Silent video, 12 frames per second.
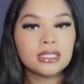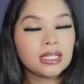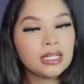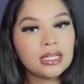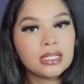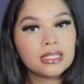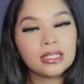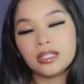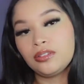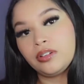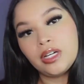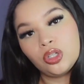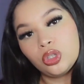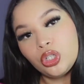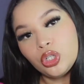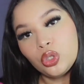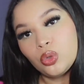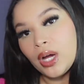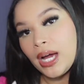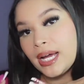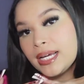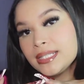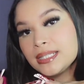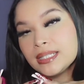is the final look, you
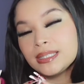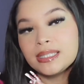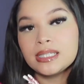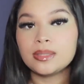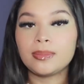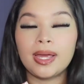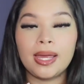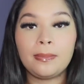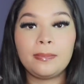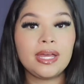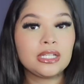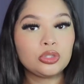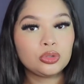guys. This is my base